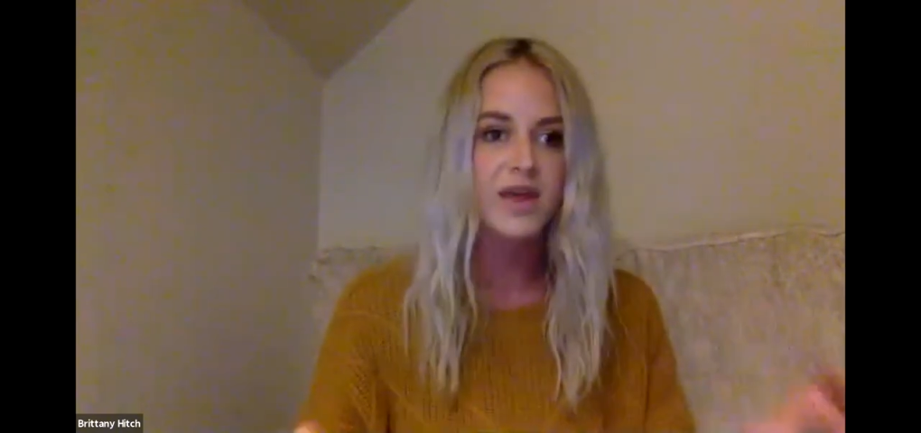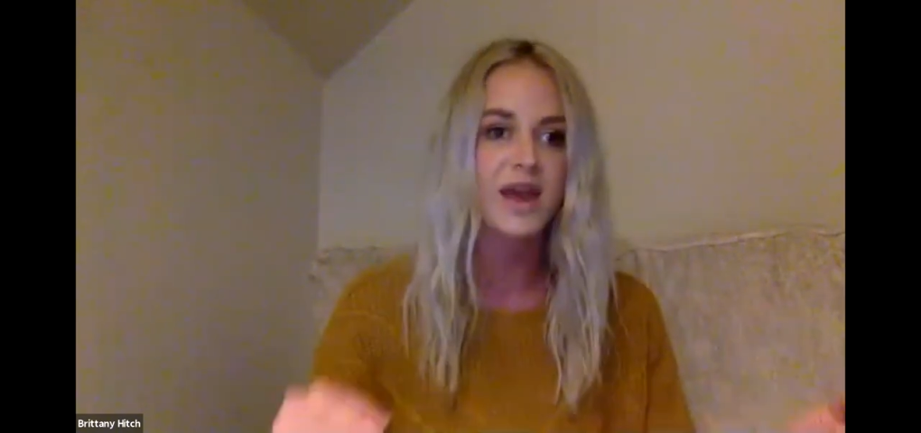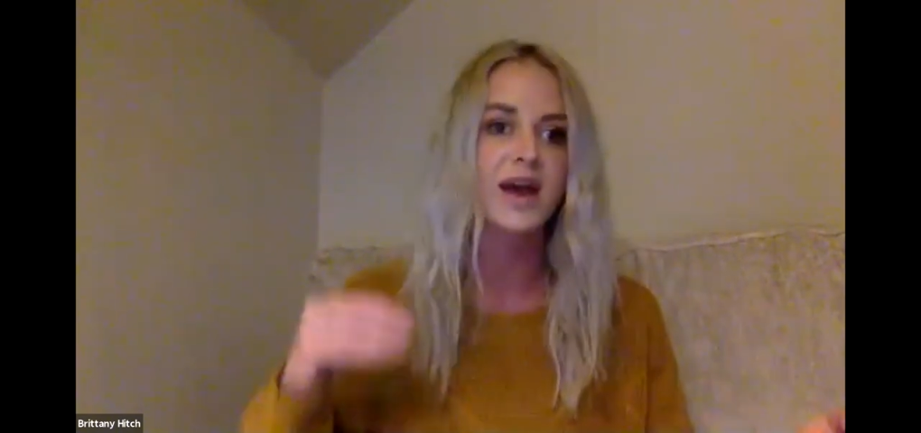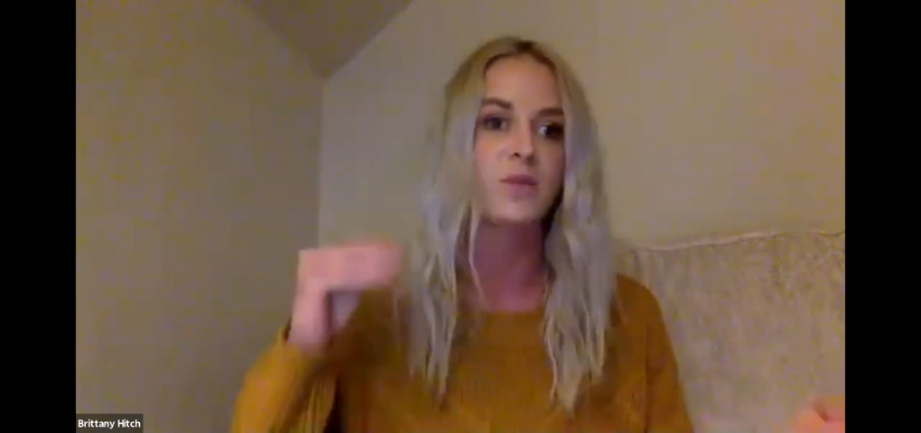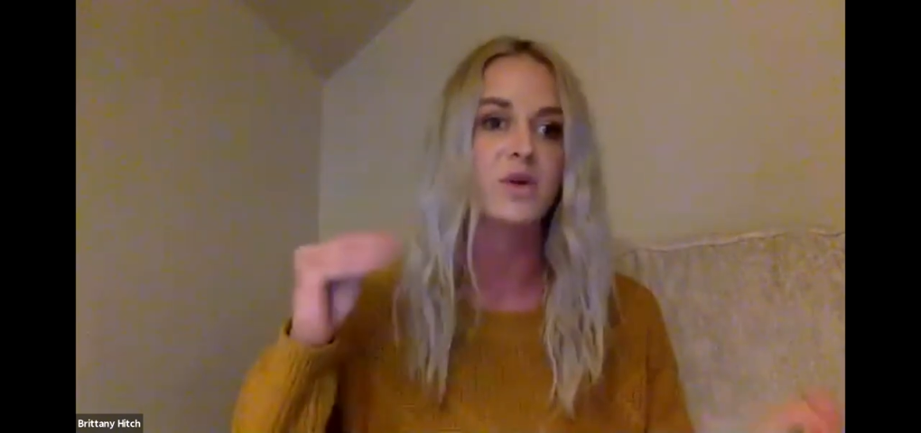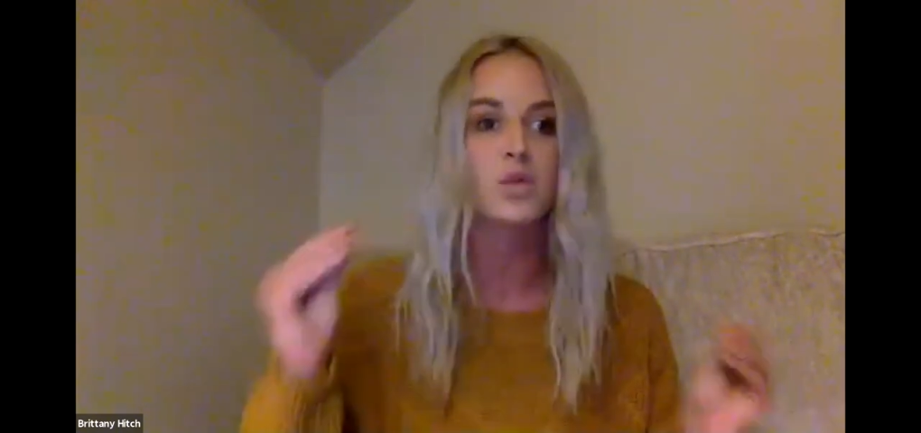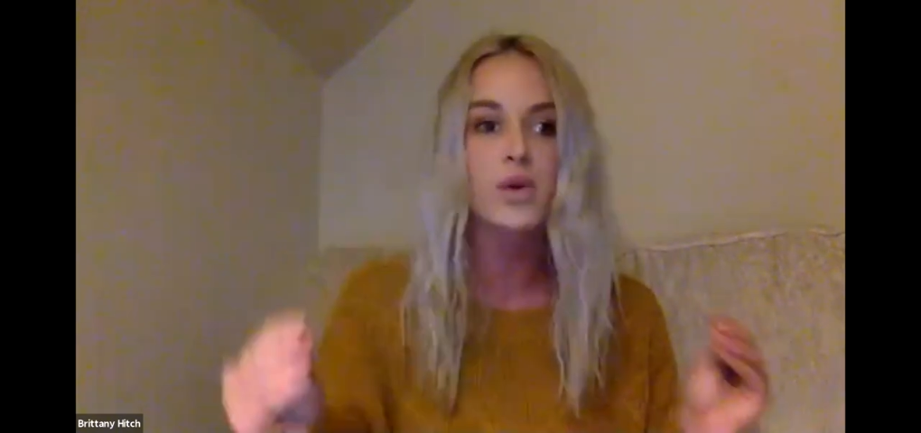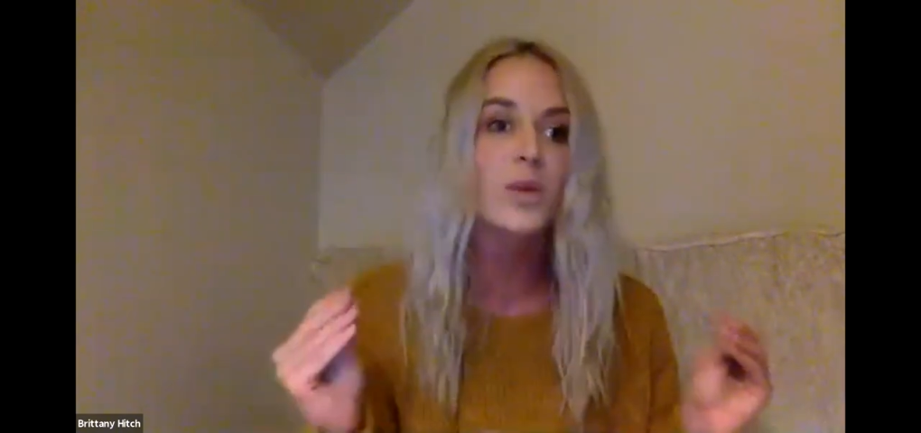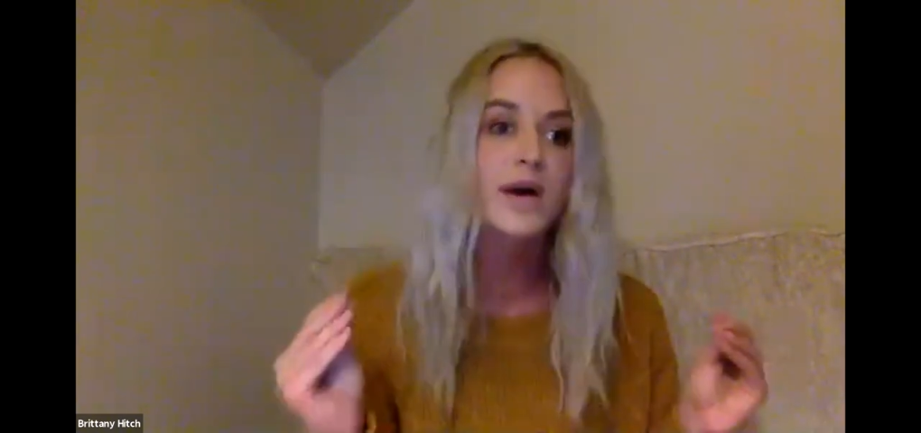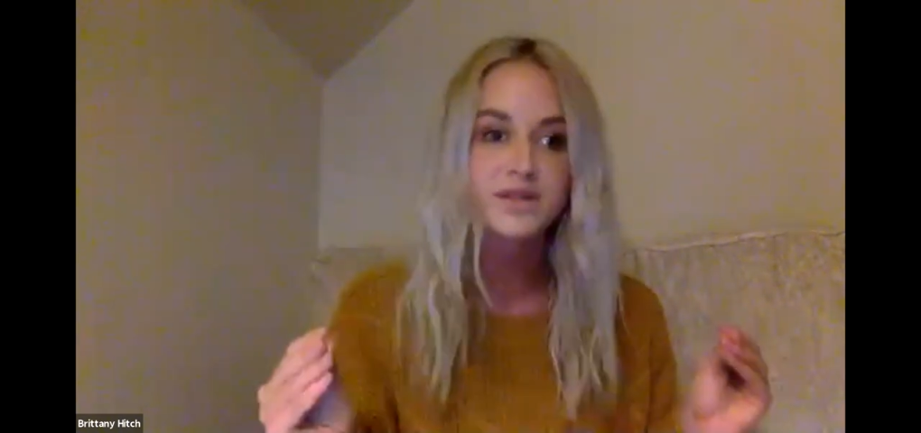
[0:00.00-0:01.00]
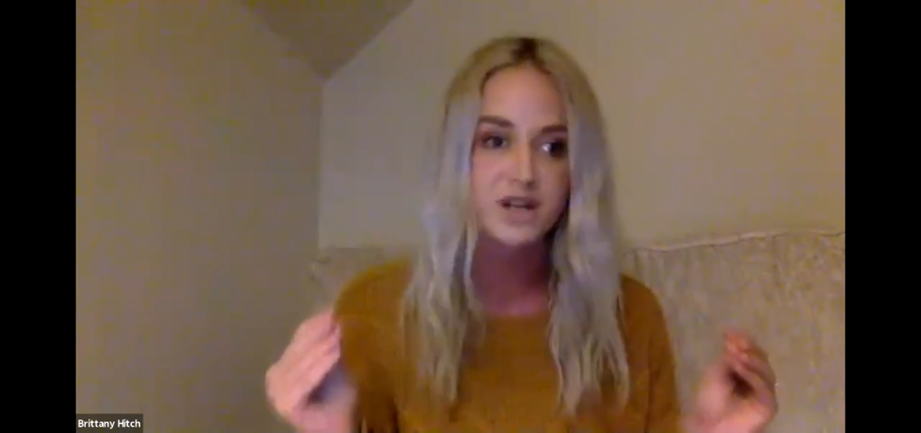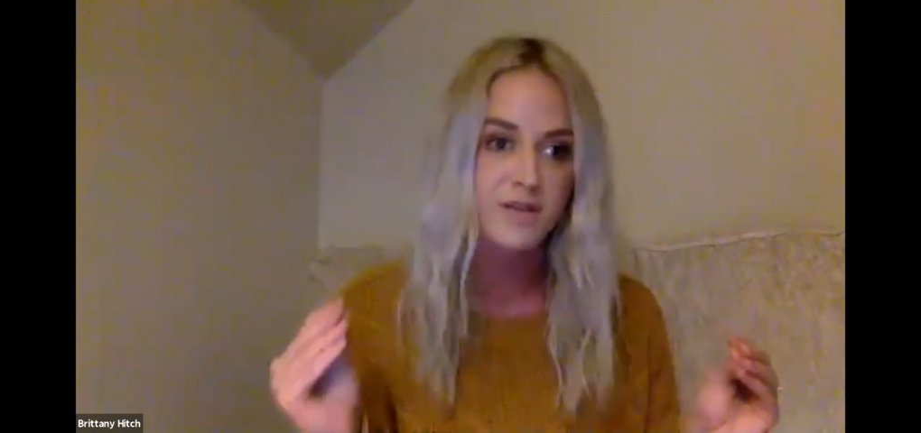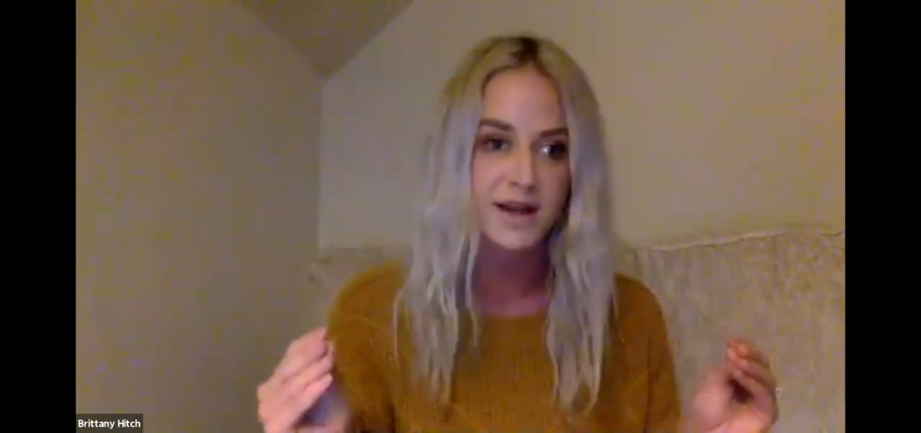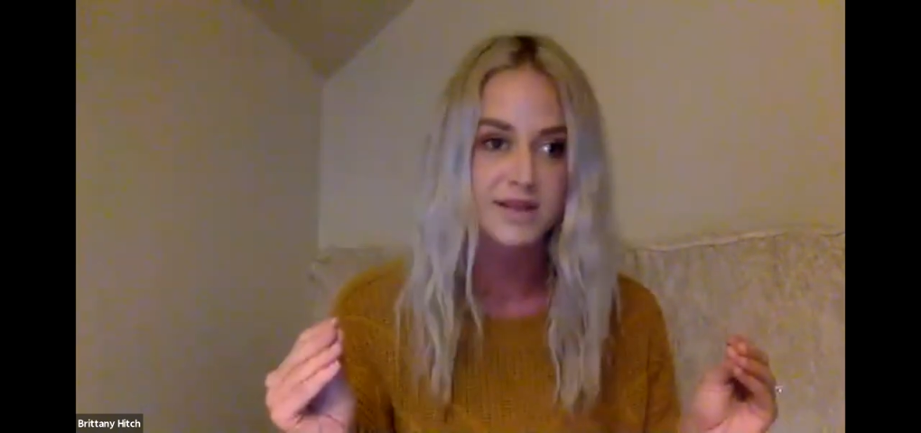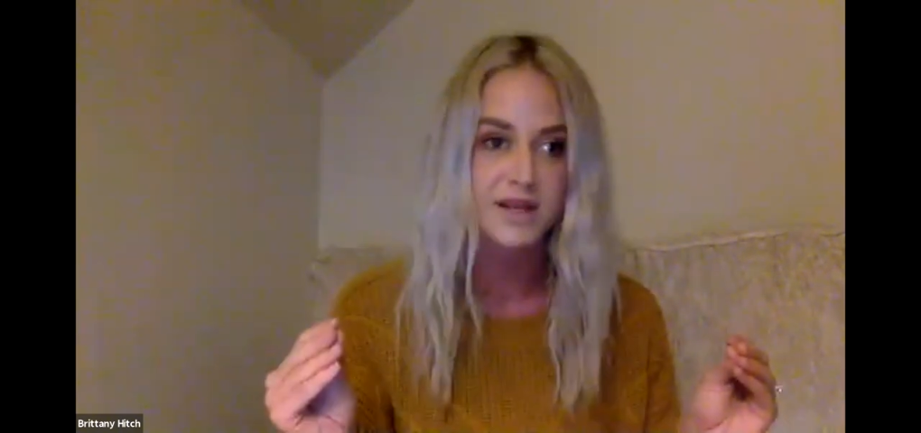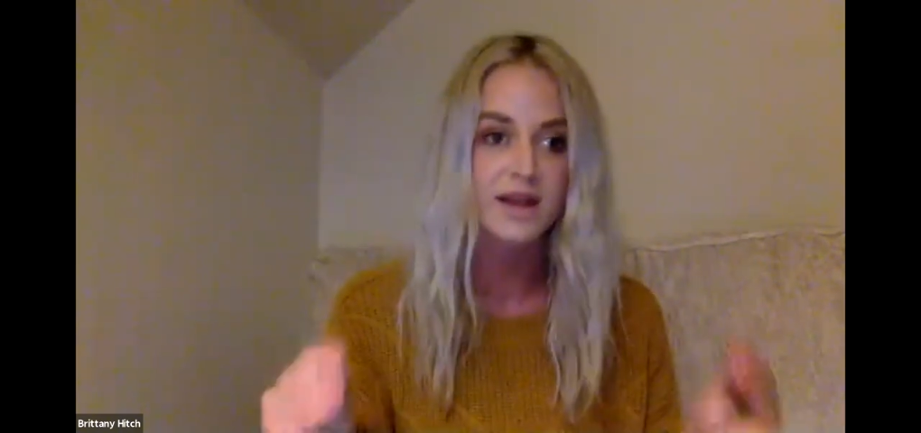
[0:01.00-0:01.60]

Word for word: and with, with Western medicine.